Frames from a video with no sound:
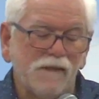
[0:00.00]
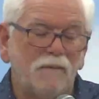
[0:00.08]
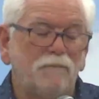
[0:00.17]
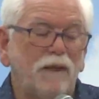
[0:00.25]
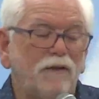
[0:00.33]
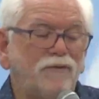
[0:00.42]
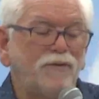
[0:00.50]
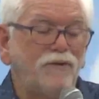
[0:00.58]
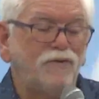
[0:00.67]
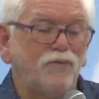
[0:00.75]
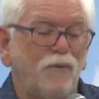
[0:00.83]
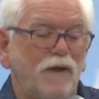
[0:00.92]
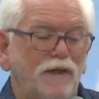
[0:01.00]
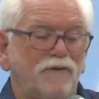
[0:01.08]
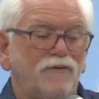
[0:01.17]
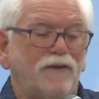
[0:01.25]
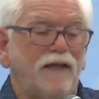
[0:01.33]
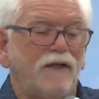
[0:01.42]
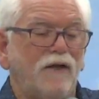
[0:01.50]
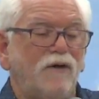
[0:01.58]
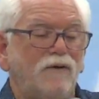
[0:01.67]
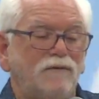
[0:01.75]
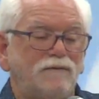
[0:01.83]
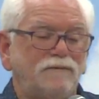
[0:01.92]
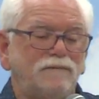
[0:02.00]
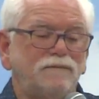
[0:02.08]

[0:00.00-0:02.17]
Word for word: Bless each one as they go.